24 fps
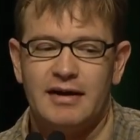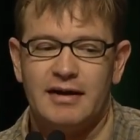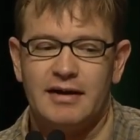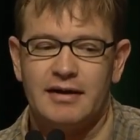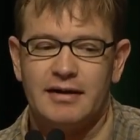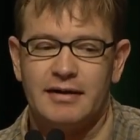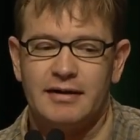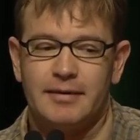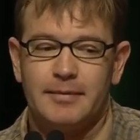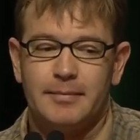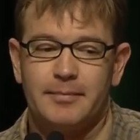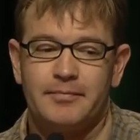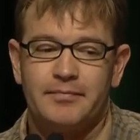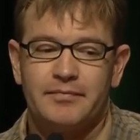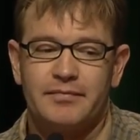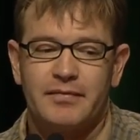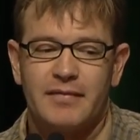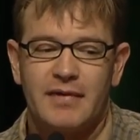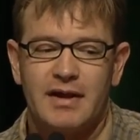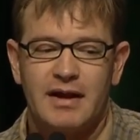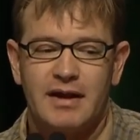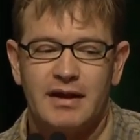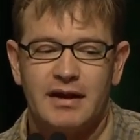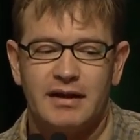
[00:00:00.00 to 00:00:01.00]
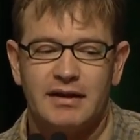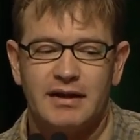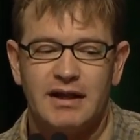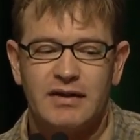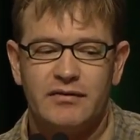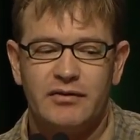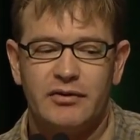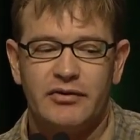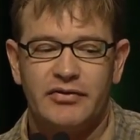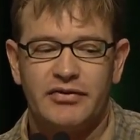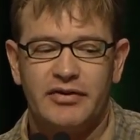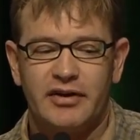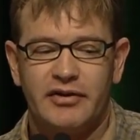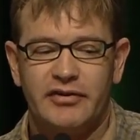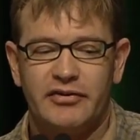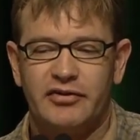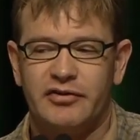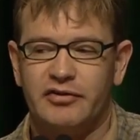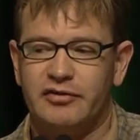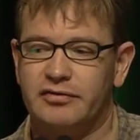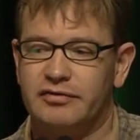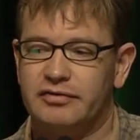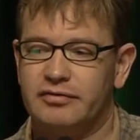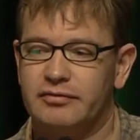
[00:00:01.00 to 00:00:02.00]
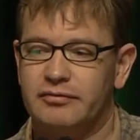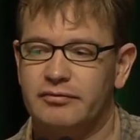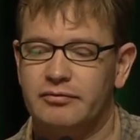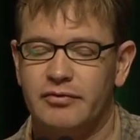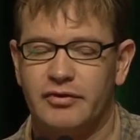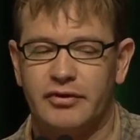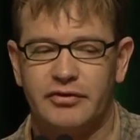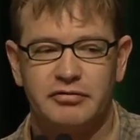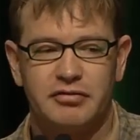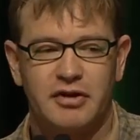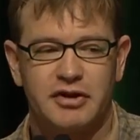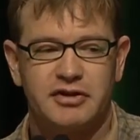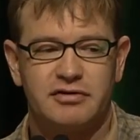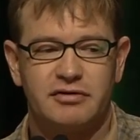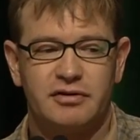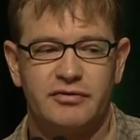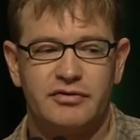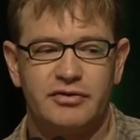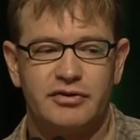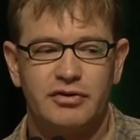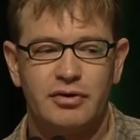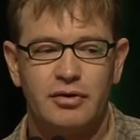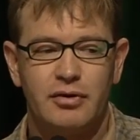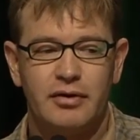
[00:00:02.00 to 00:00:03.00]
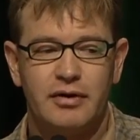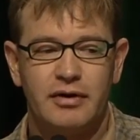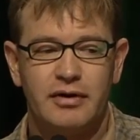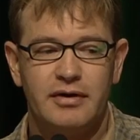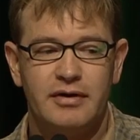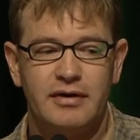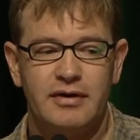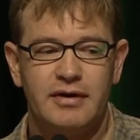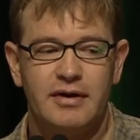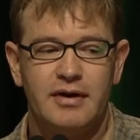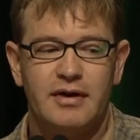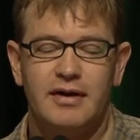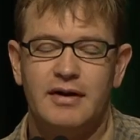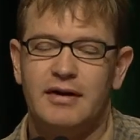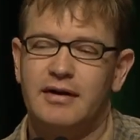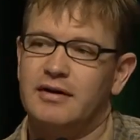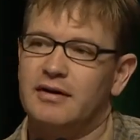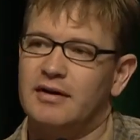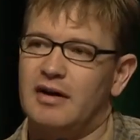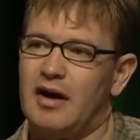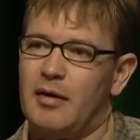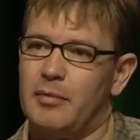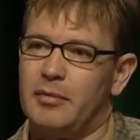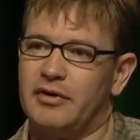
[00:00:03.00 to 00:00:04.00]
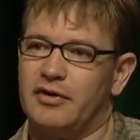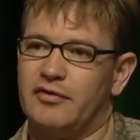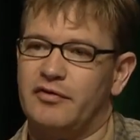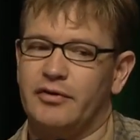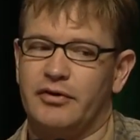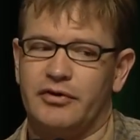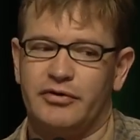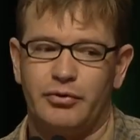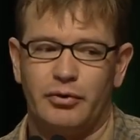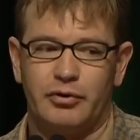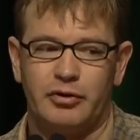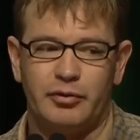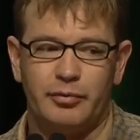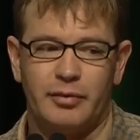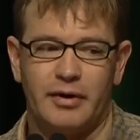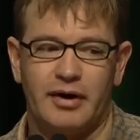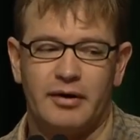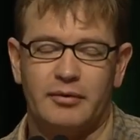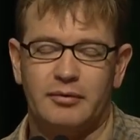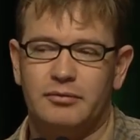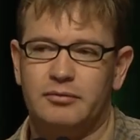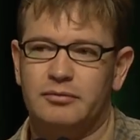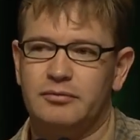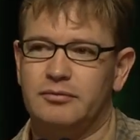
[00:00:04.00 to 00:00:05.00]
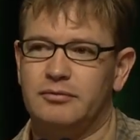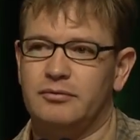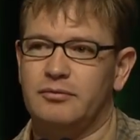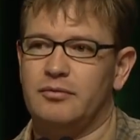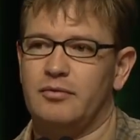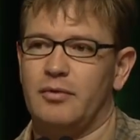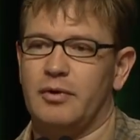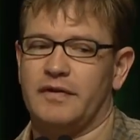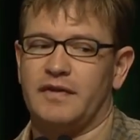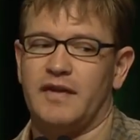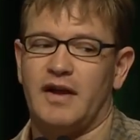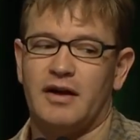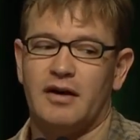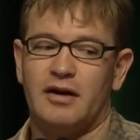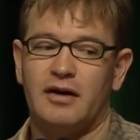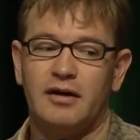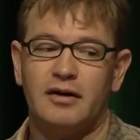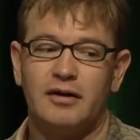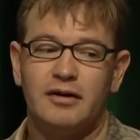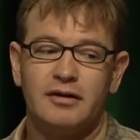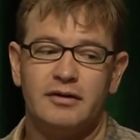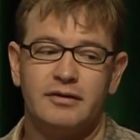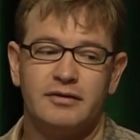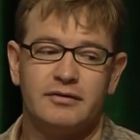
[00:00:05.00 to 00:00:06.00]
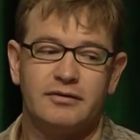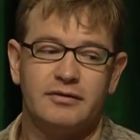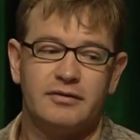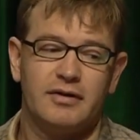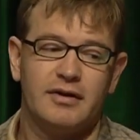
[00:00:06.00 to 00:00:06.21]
And to give you a sense of the structure of the talk, I'm going to first talk about what they are,